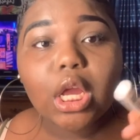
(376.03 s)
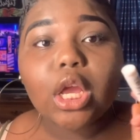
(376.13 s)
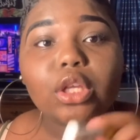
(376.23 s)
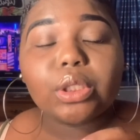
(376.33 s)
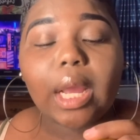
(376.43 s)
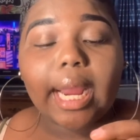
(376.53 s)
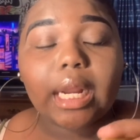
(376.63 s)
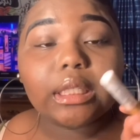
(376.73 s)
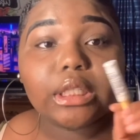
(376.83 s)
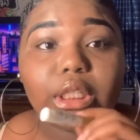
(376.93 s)
So I kind of
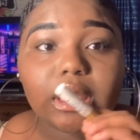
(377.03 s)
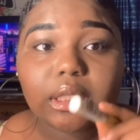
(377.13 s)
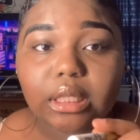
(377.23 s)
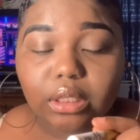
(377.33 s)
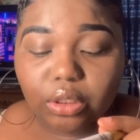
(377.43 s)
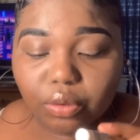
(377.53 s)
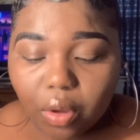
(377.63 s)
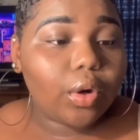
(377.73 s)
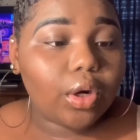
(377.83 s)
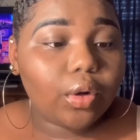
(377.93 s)
suggest this glue. We're
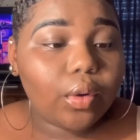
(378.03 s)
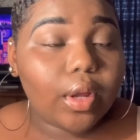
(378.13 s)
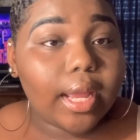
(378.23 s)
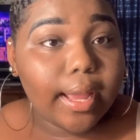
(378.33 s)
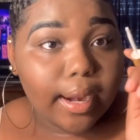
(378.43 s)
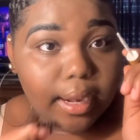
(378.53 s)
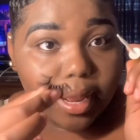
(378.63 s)
gonna go ahead